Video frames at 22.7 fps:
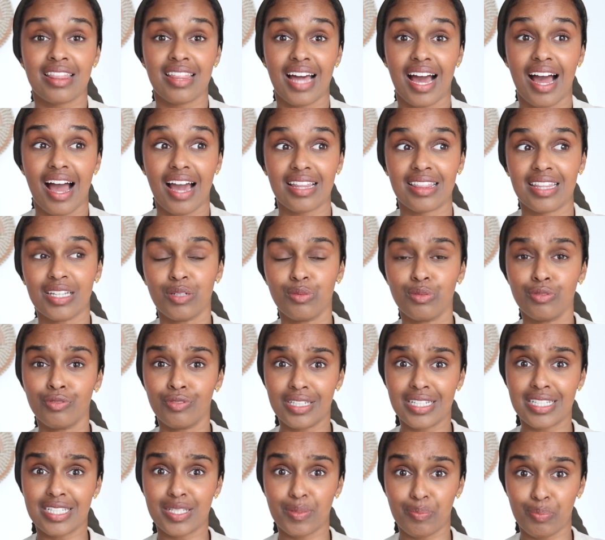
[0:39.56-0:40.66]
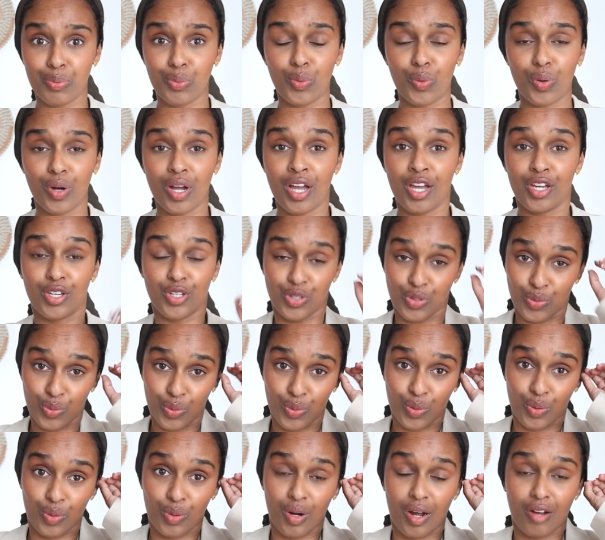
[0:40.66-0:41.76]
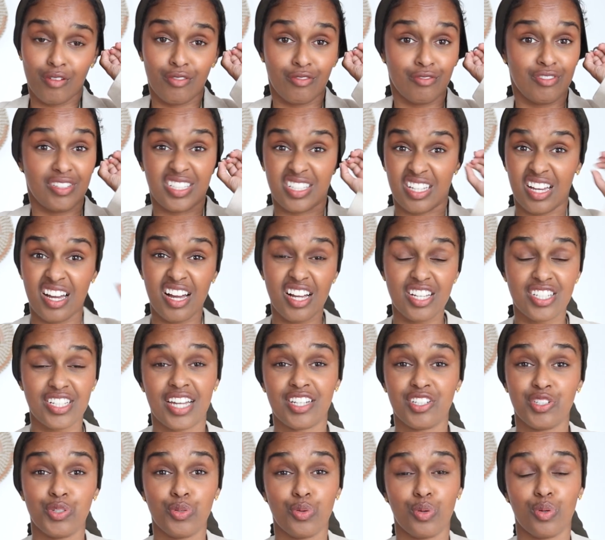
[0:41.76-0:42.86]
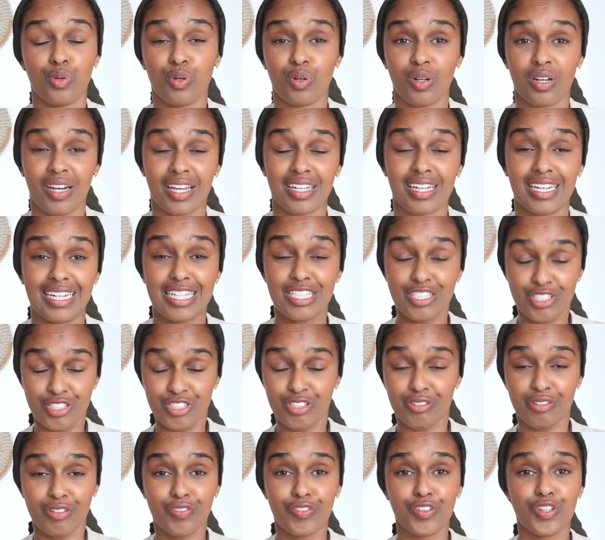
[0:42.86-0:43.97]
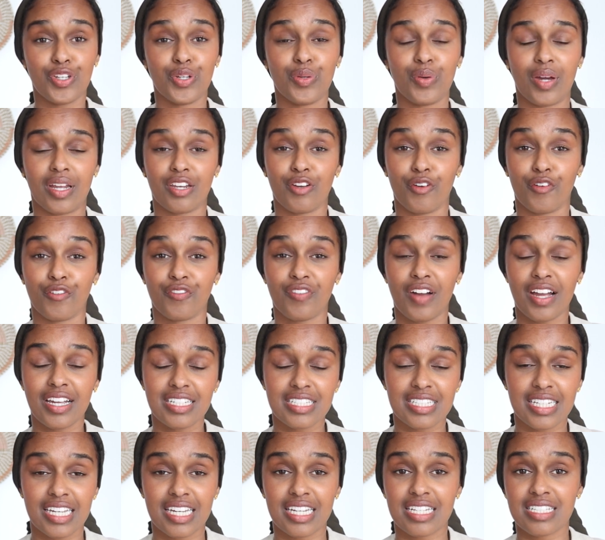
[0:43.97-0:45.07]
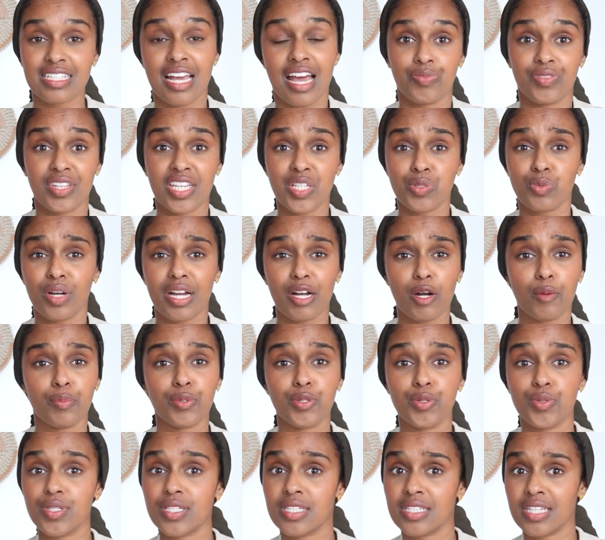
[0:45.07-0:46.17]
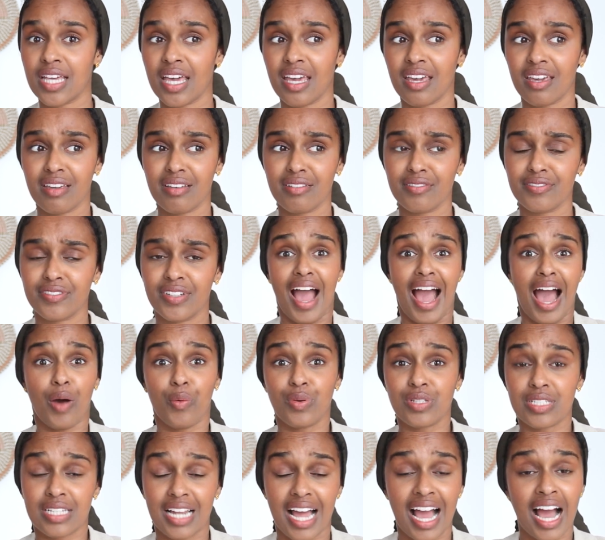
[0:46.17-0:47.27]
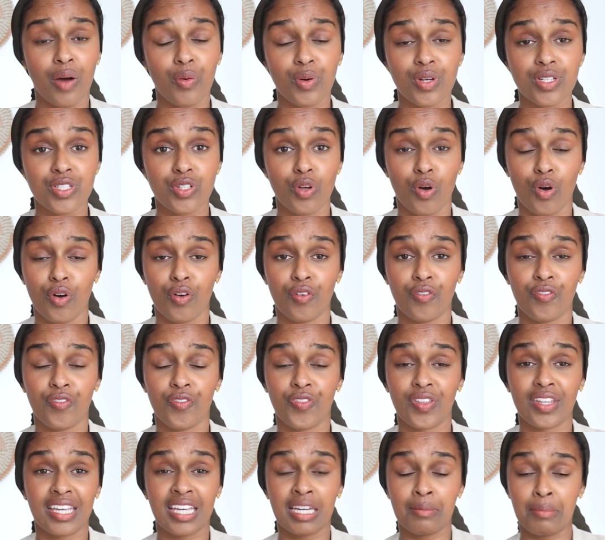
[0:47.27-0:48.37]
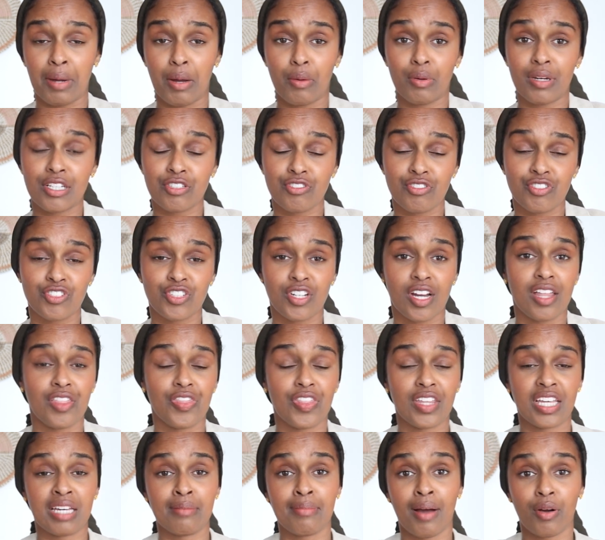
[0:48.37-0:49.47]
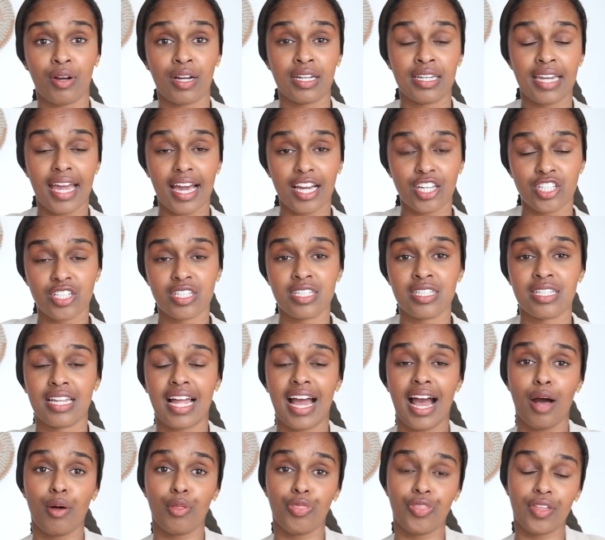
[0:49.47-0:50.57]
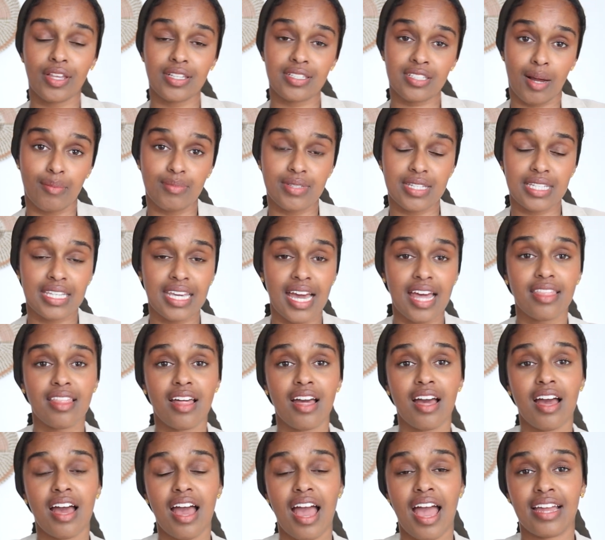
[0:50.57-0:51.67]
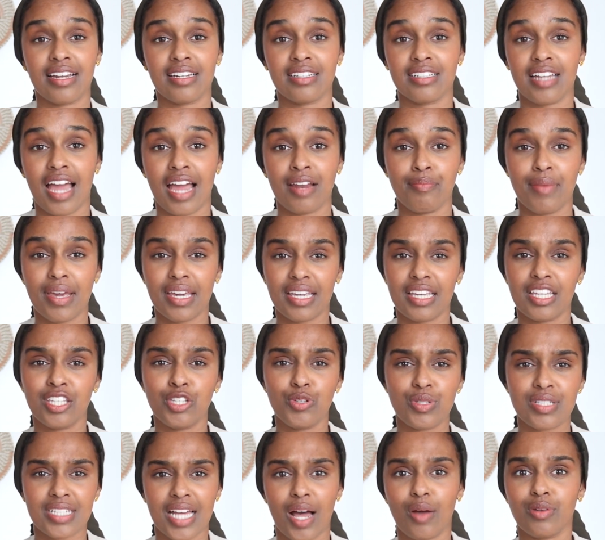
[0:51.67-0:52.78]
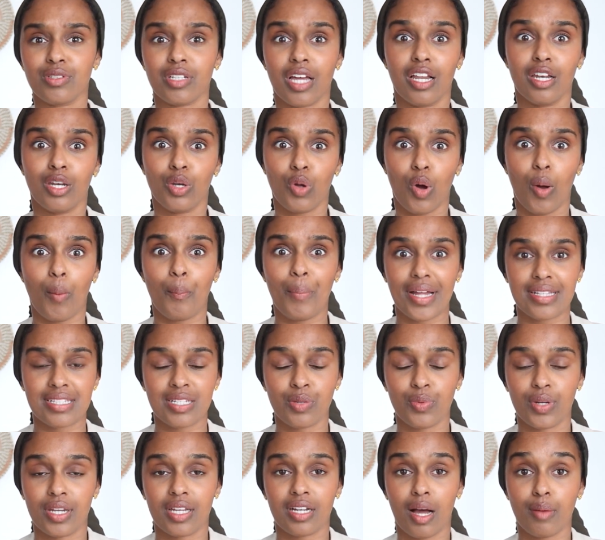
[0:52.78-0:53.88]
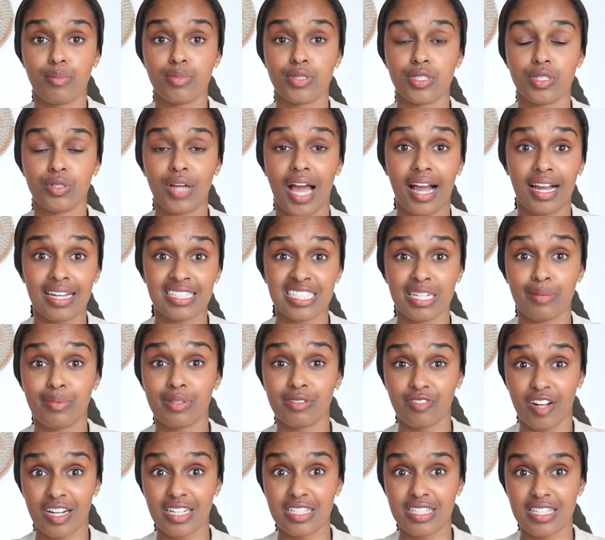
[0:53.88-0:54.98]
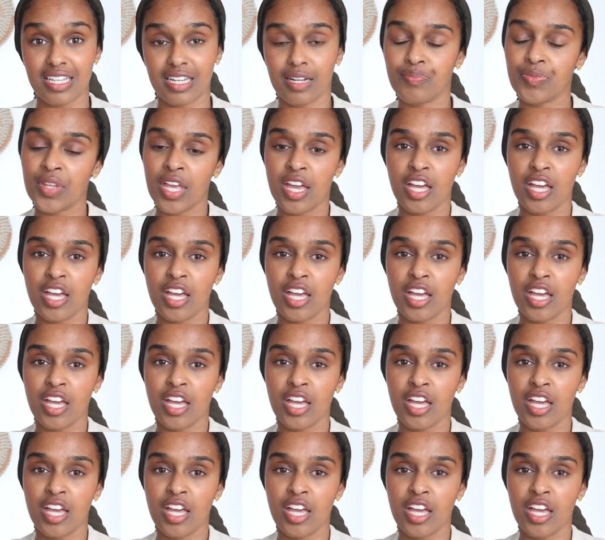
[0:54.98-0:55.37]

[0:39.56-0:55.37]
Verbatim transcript: that I think will really support your research and your like literature review and your findings. These will help you save hours and hours of thinking about literature and thinking about connections and how things come together and, and making you sound a lot better when it comes to academic writing.